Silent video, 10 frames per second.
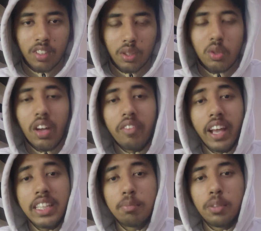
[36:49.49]
You have the
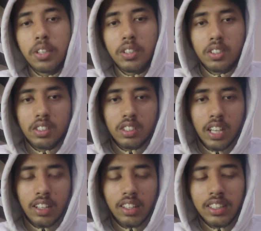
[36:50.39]
experience
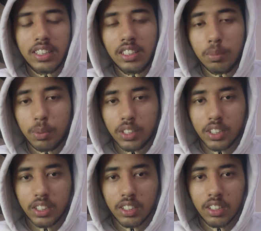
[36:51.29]
that this is
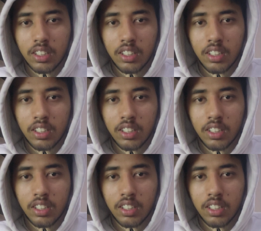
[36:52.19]
repeating.